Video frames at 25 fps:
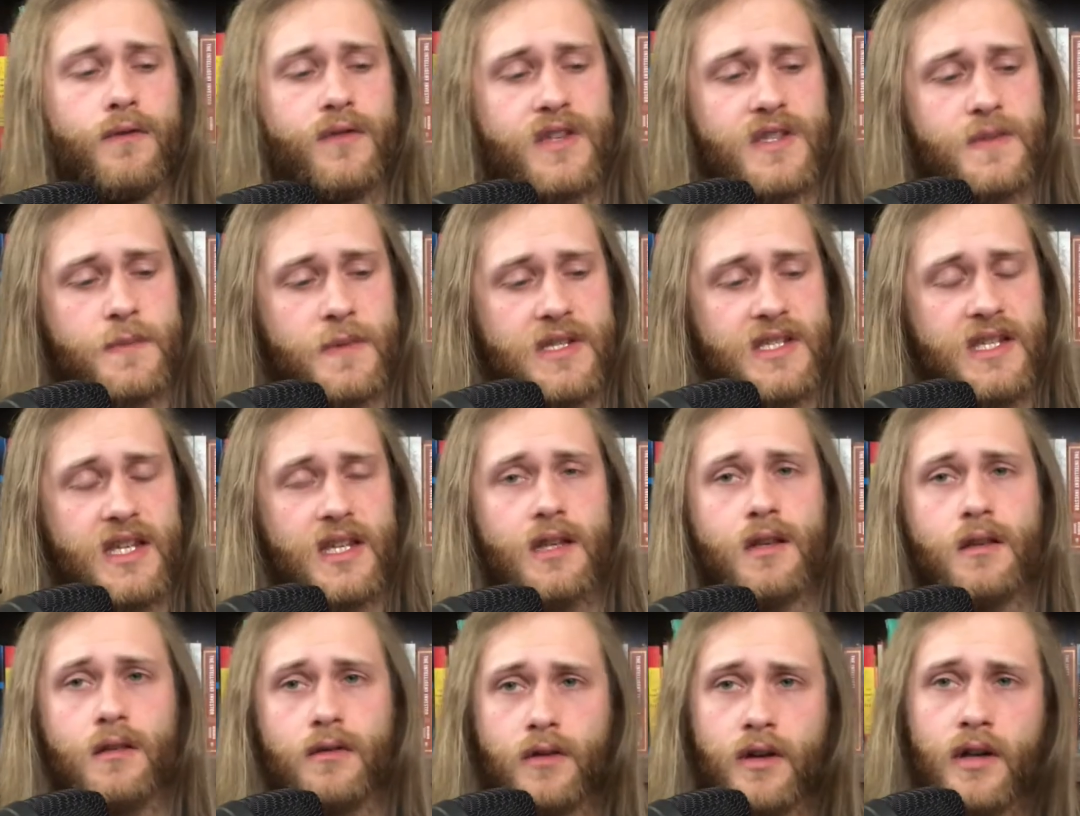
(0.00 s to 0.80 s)
this
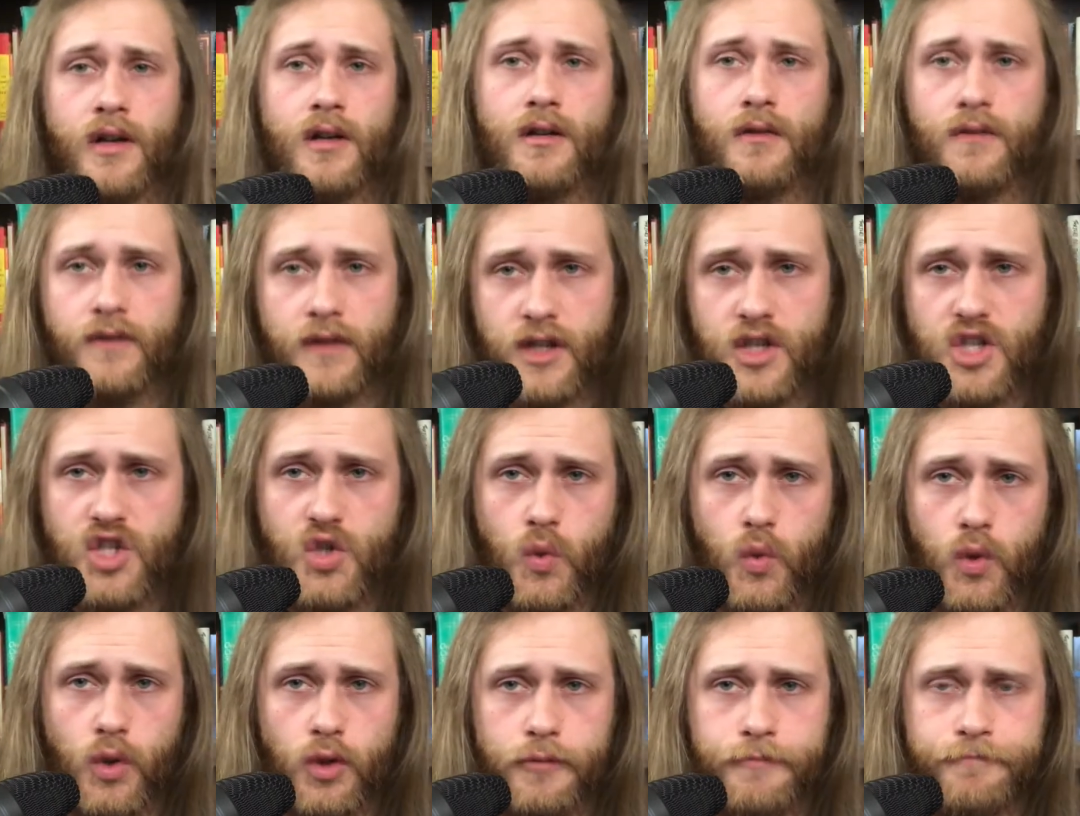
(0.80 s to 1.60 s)
particular
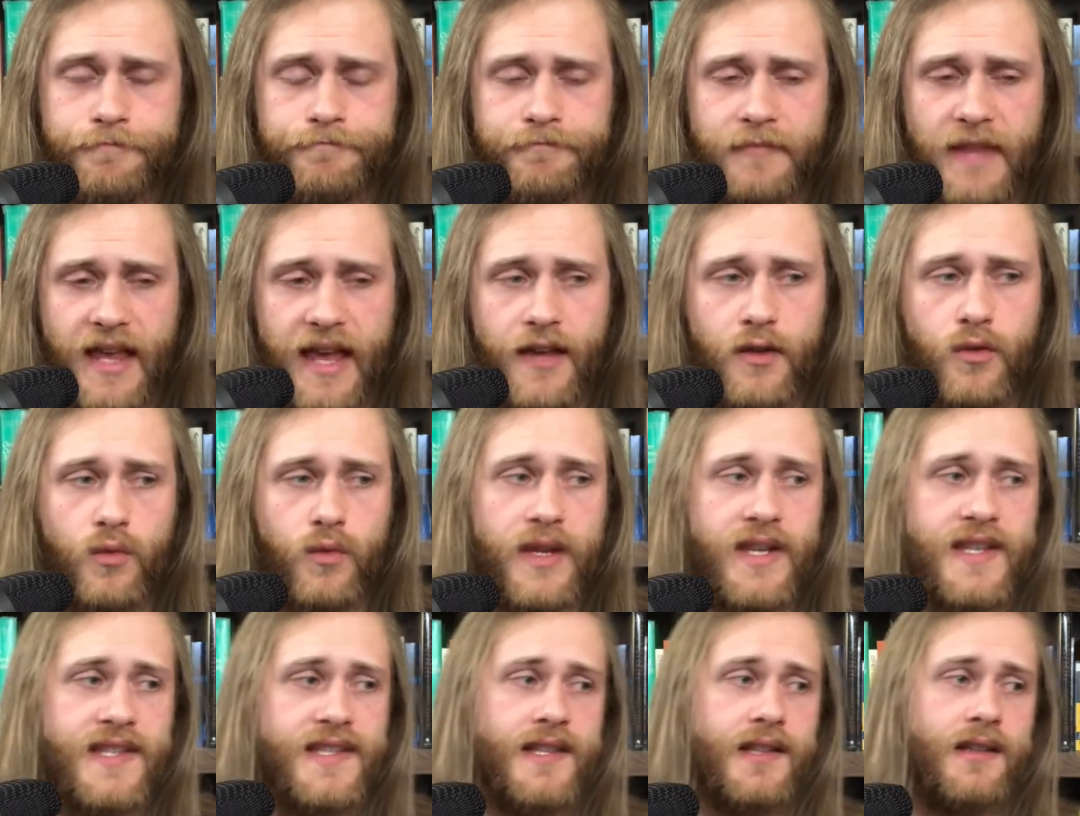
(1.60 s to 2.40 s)
individual had
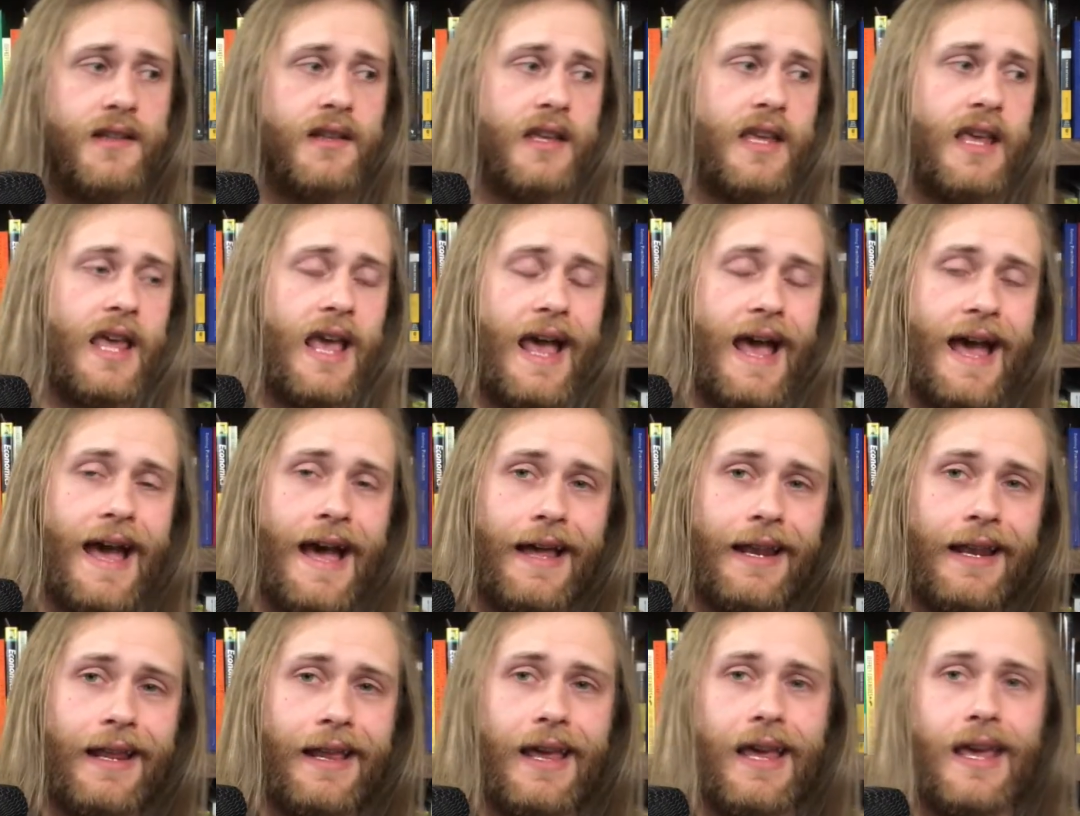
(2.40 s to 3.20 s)
recently
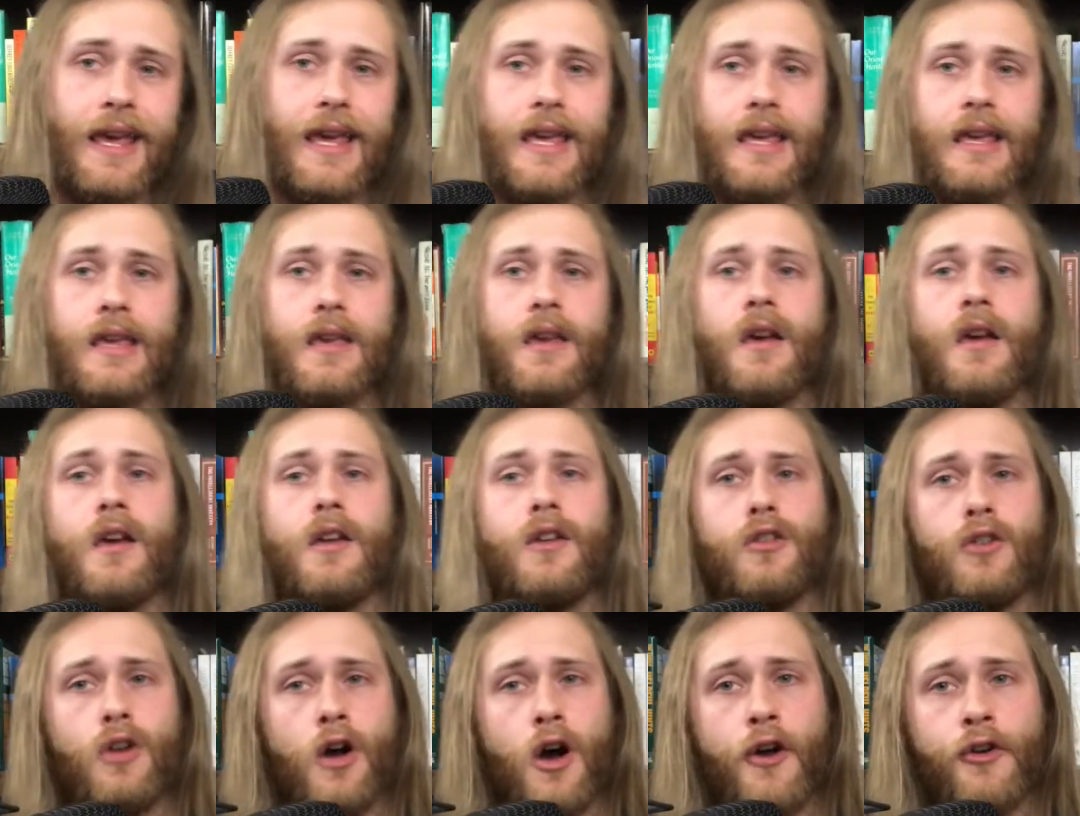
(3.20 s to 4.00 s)
had a
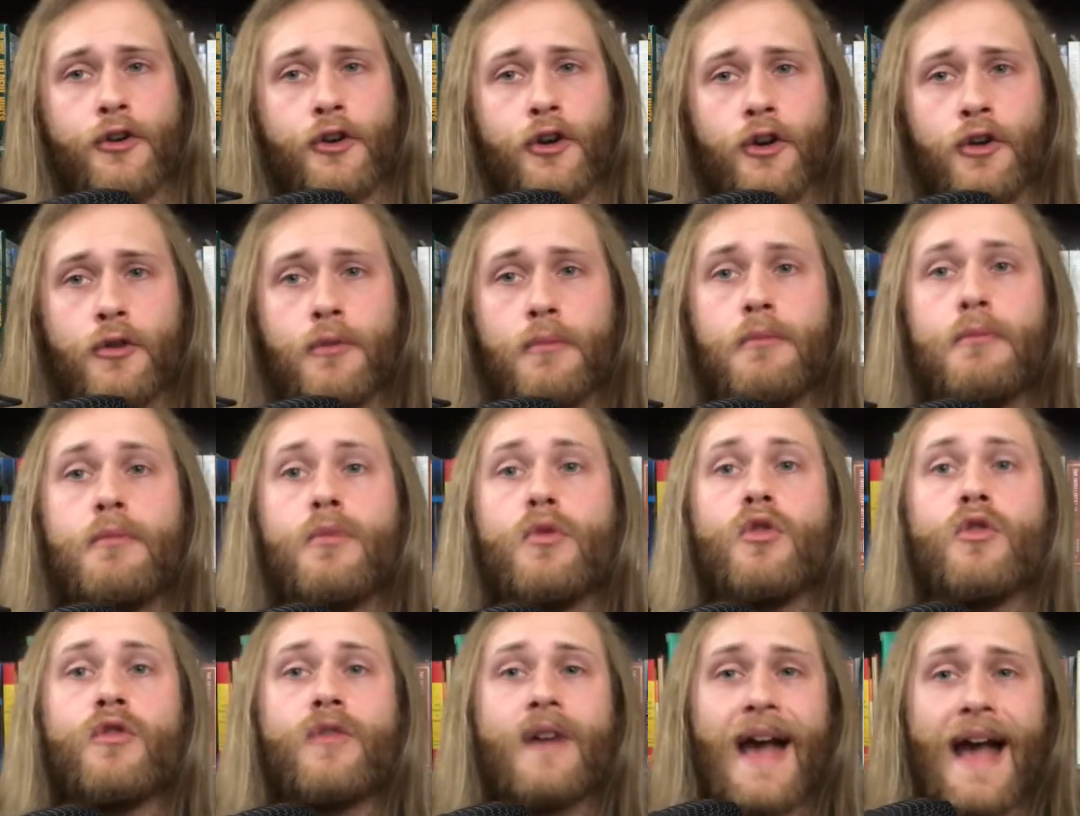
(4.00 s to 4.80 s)
daughter
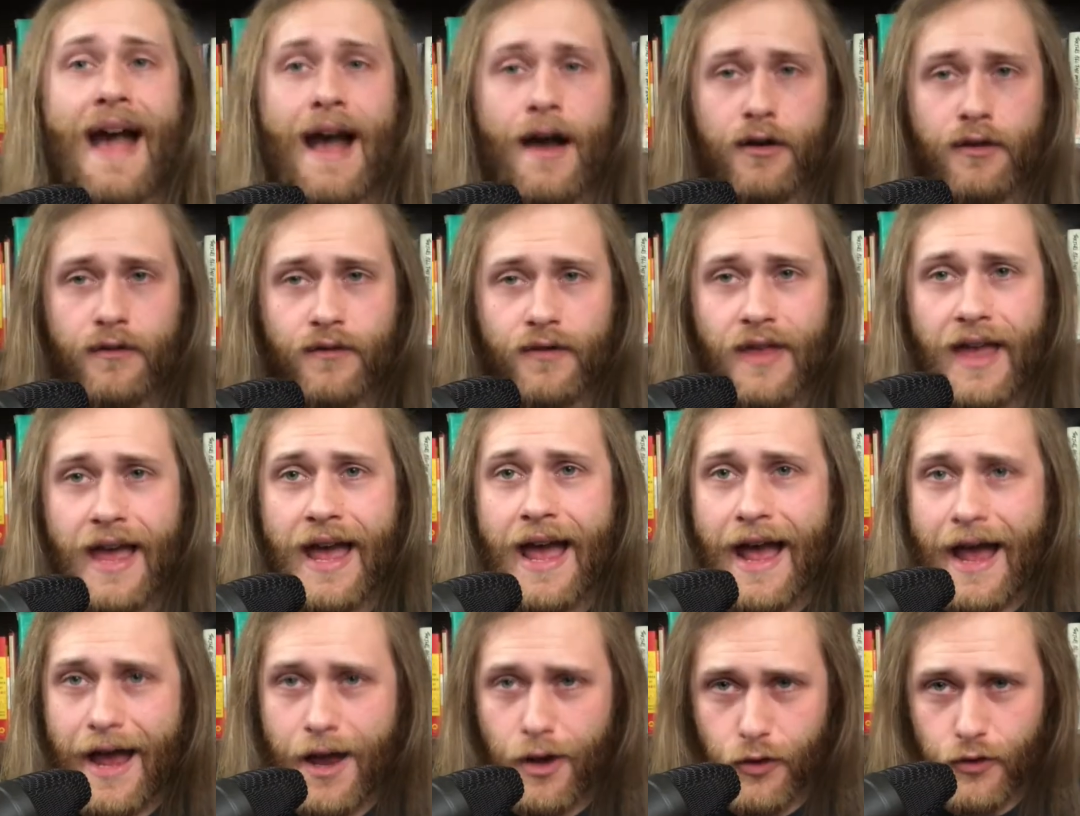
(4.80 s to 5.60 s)
move out of the
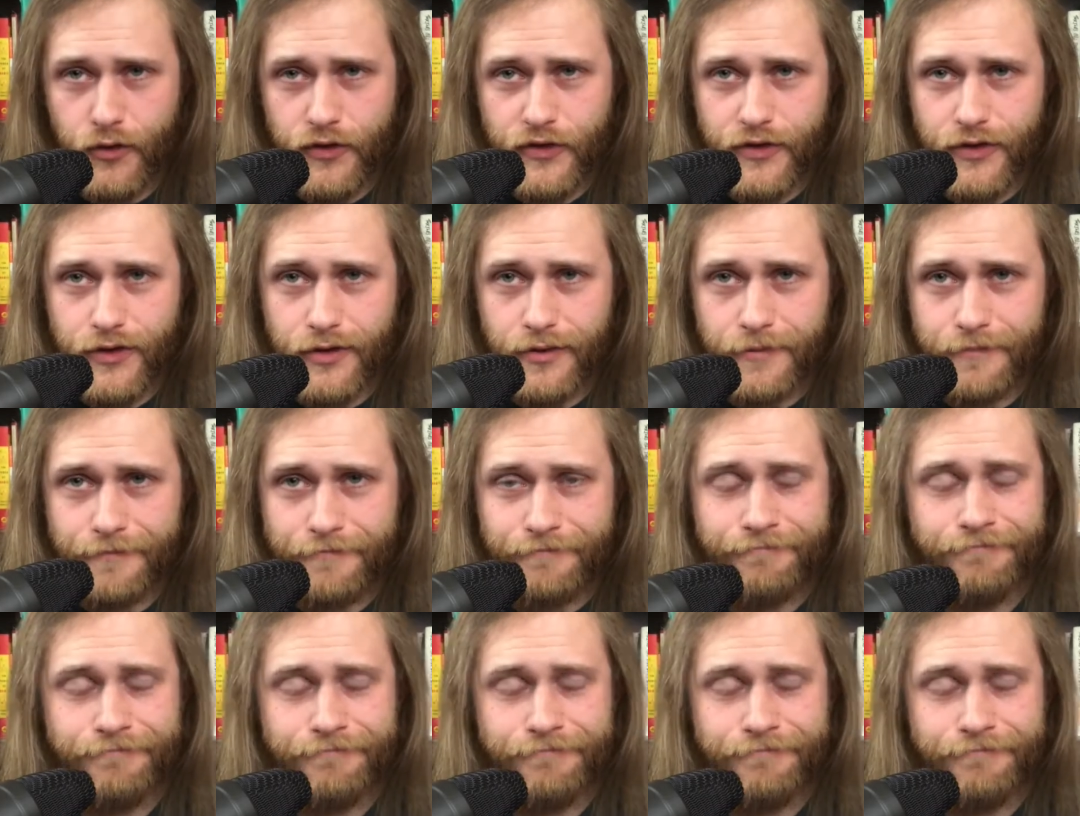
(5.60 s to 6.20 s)
house.